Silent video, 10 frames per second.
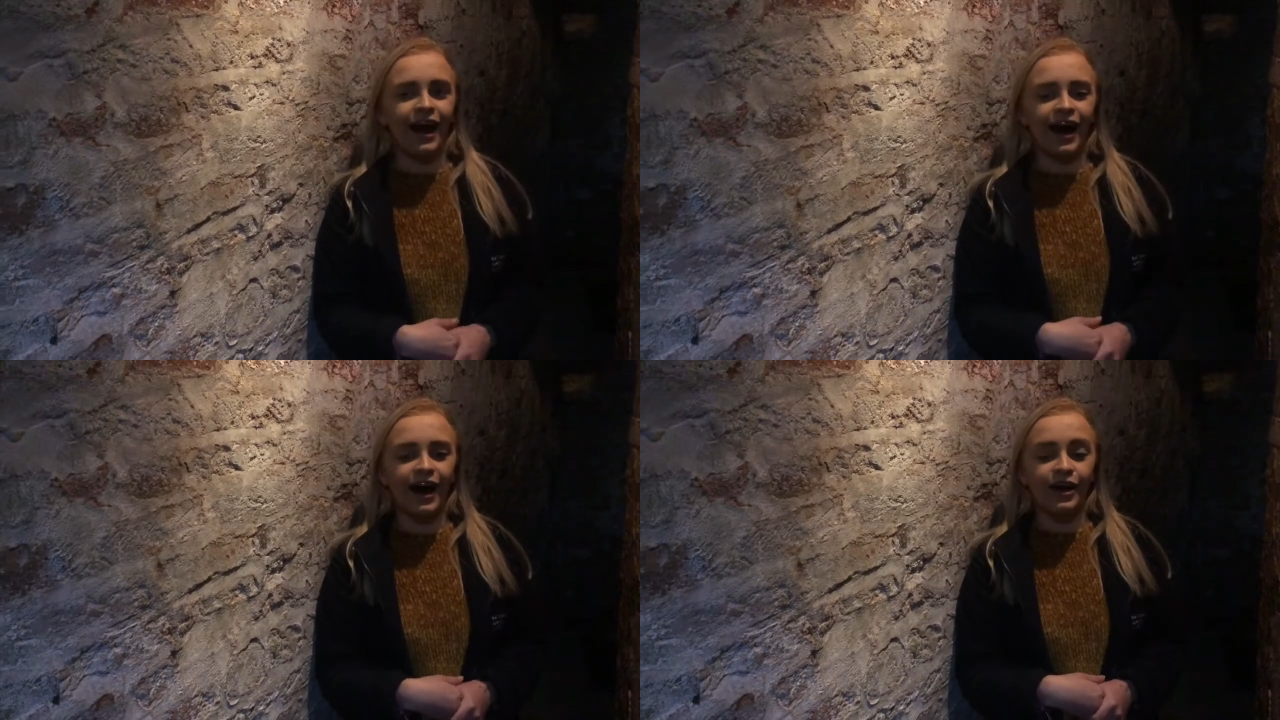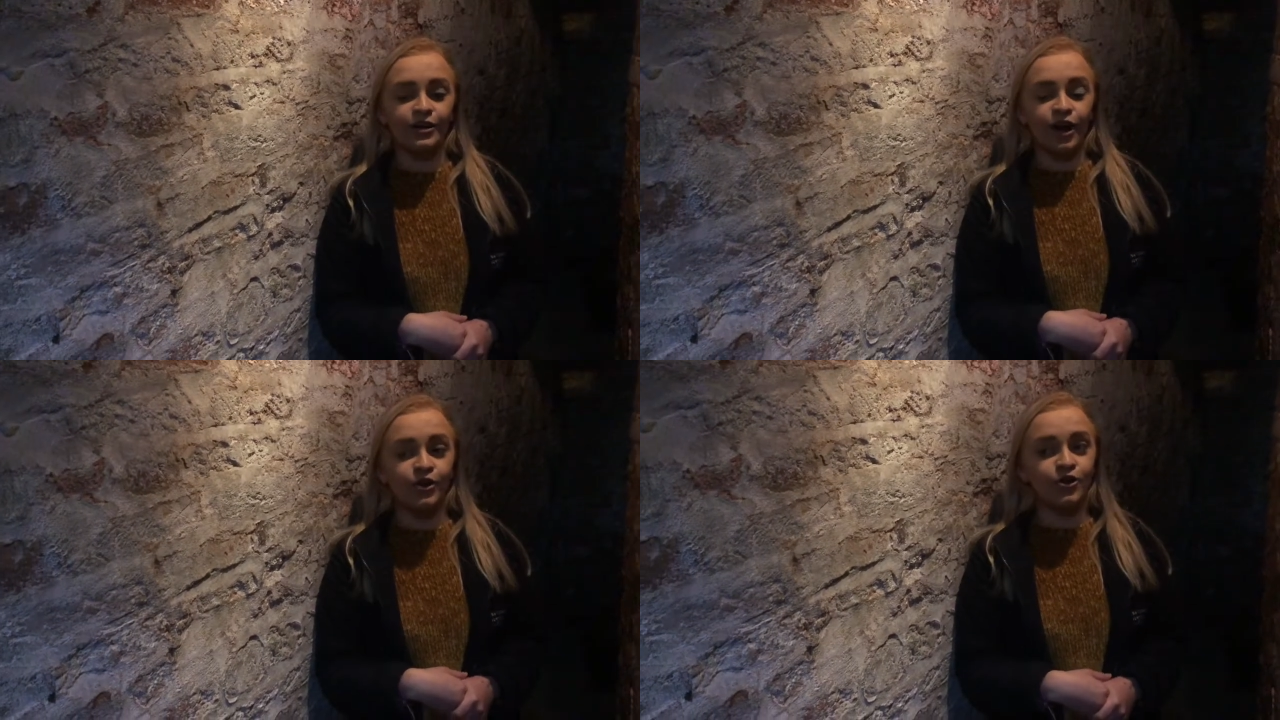
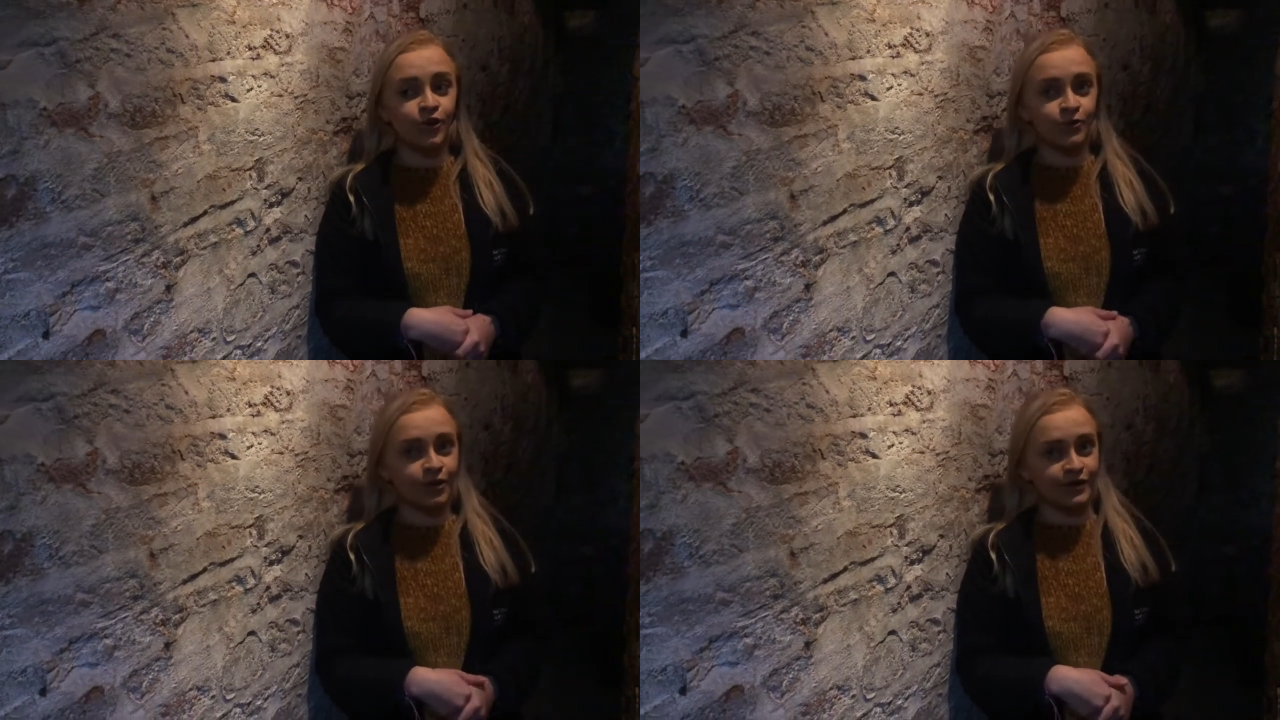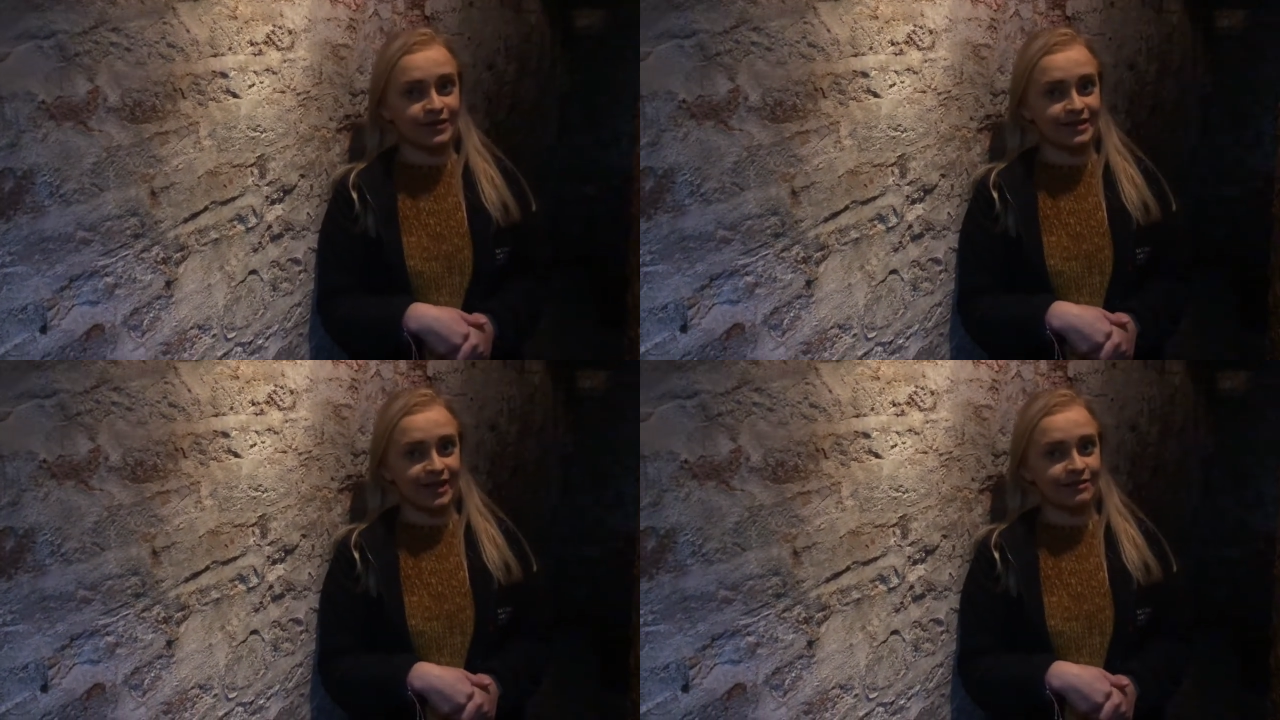And another one of the
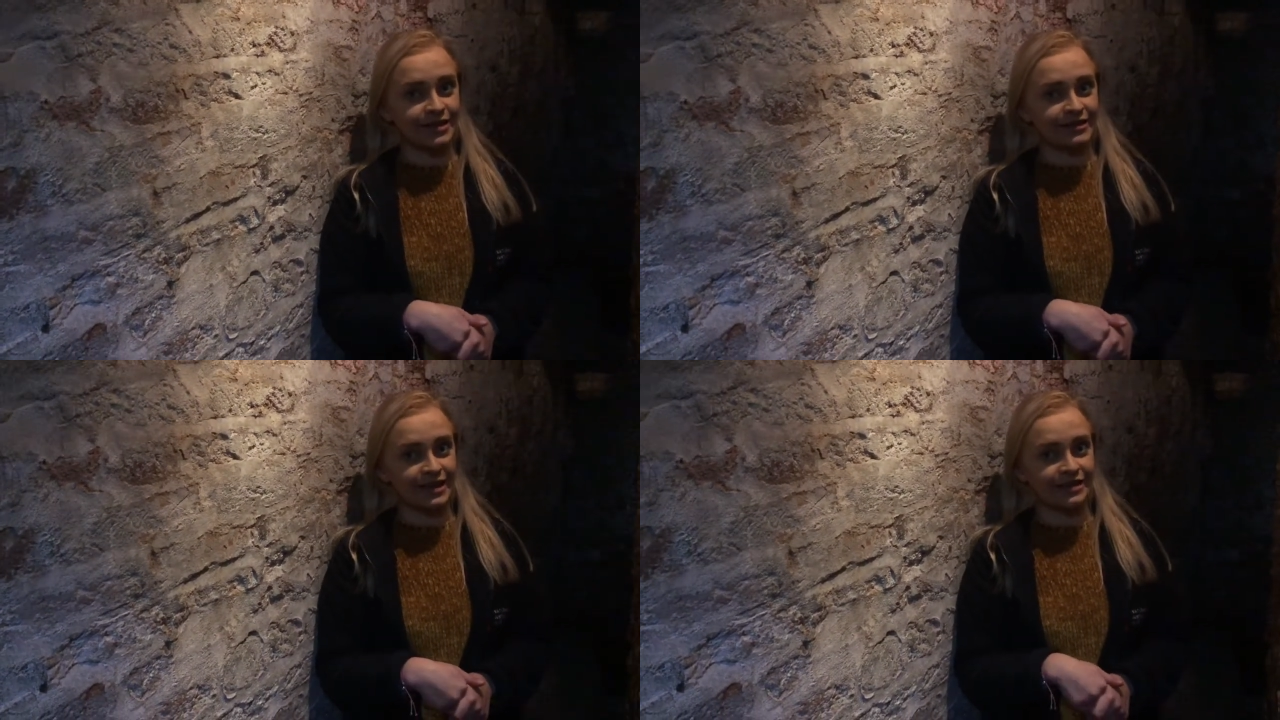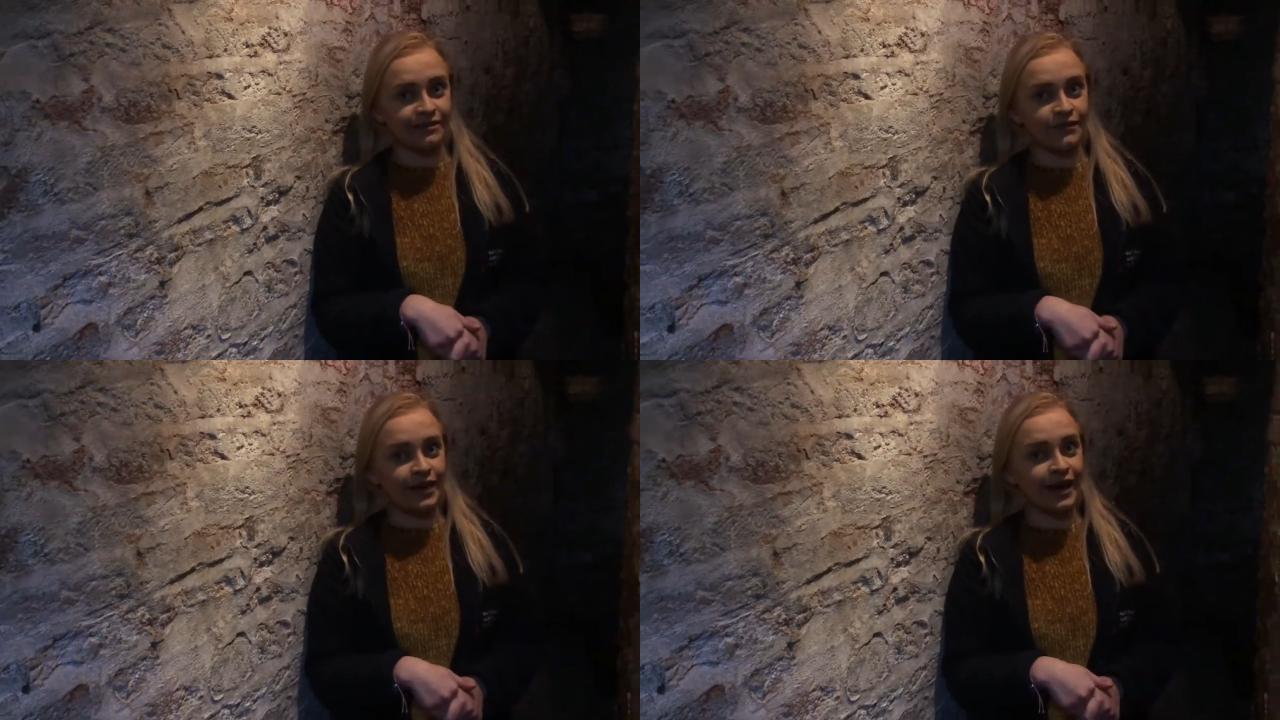scariest things I've
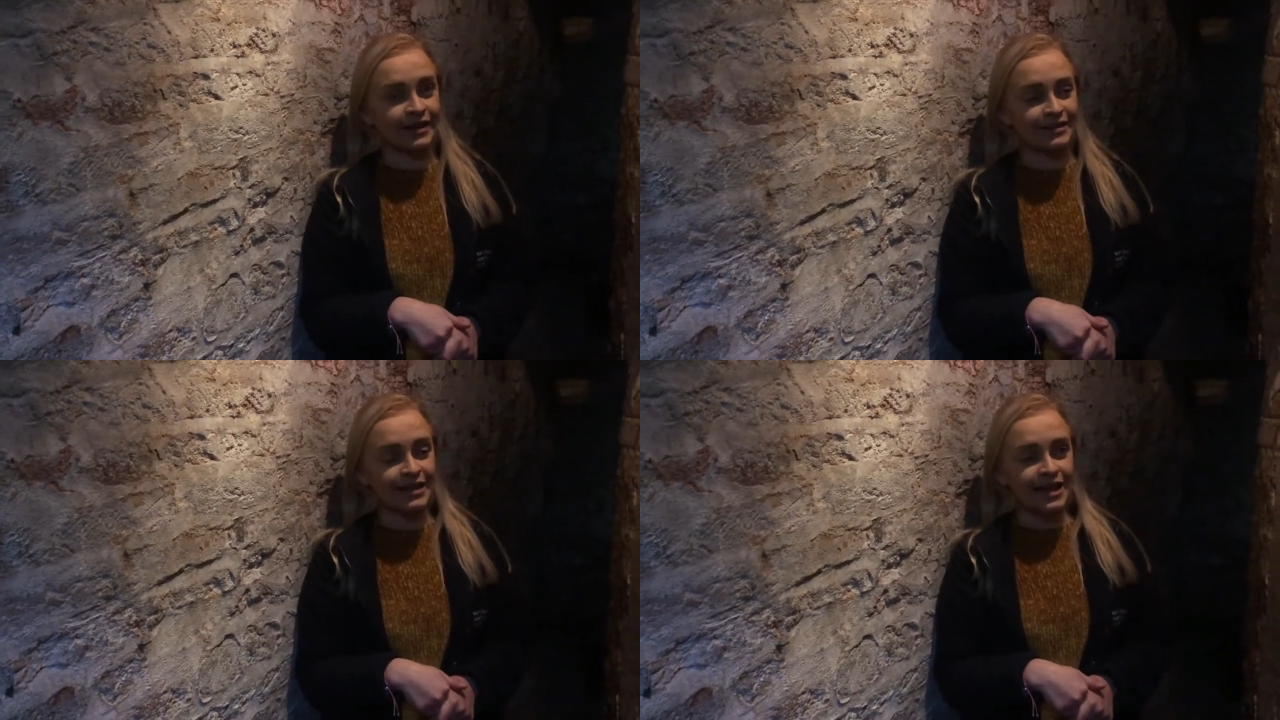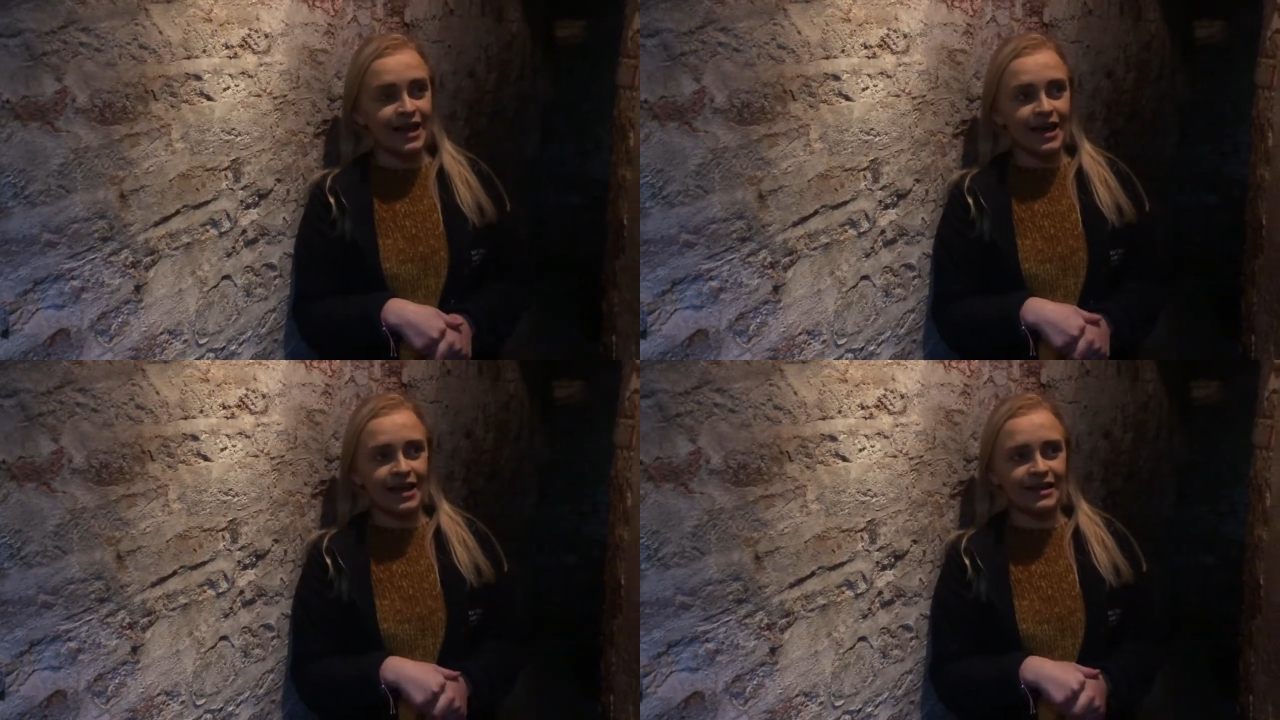ever had
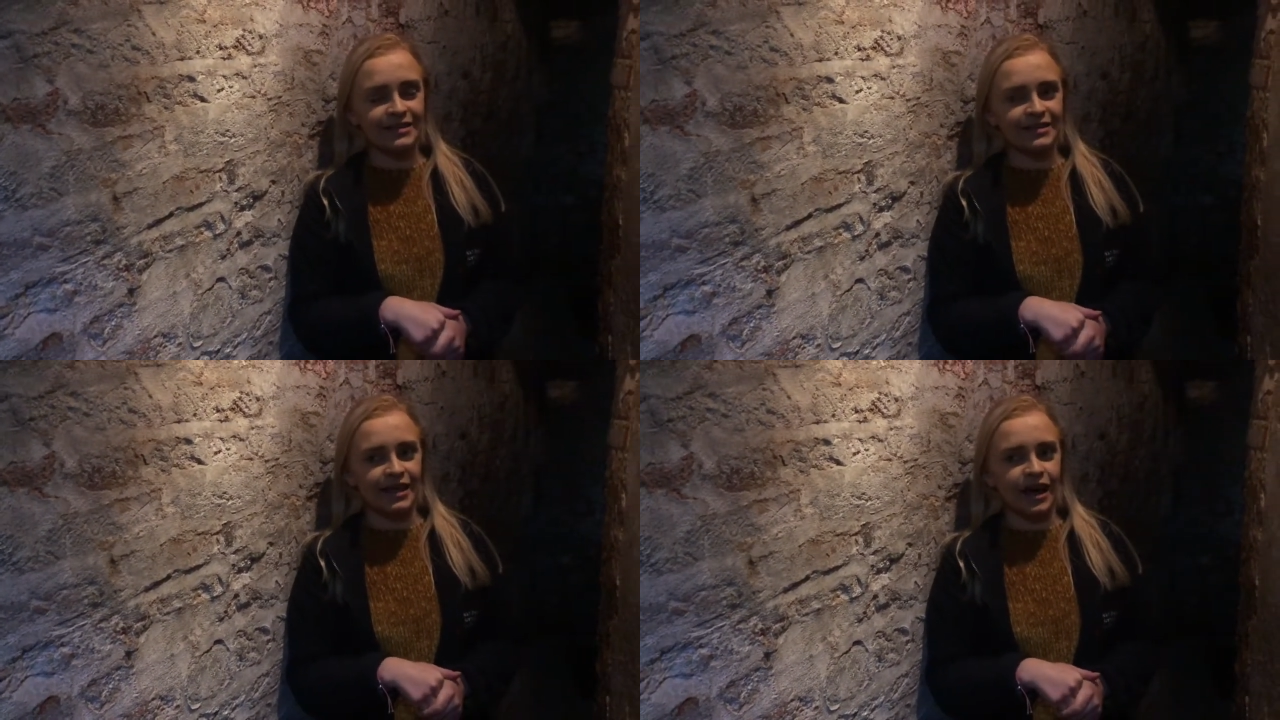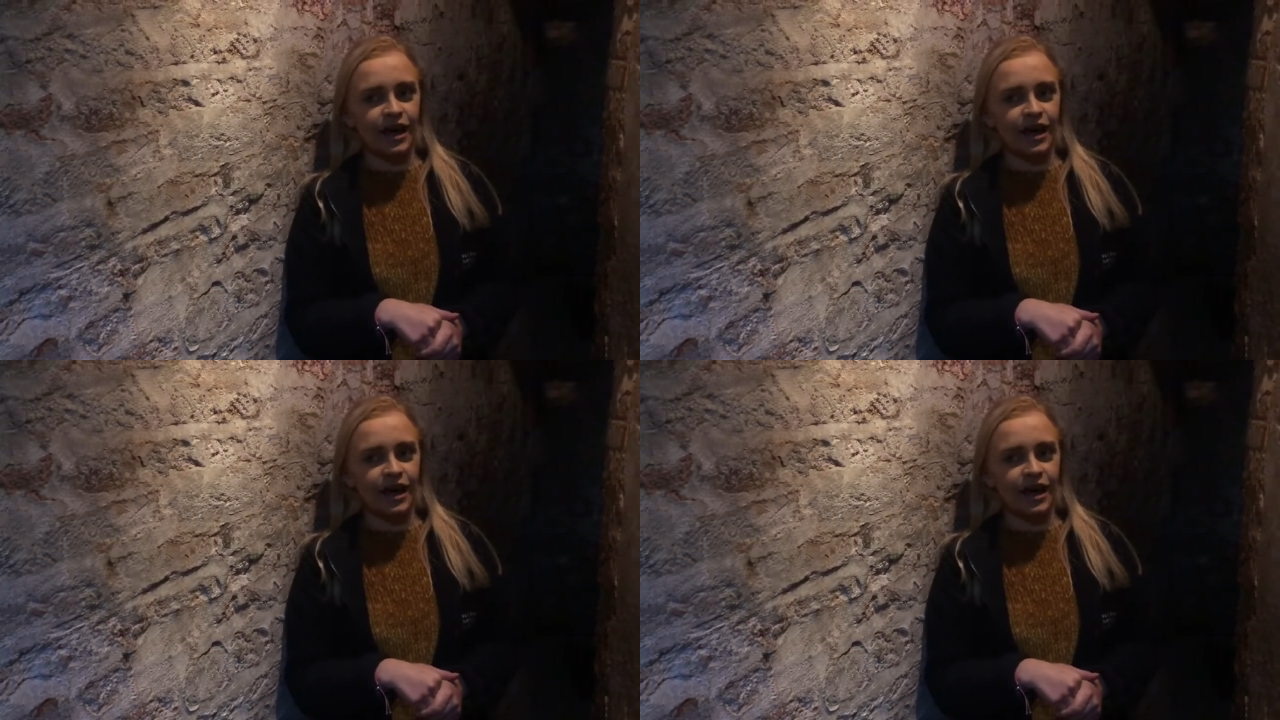is,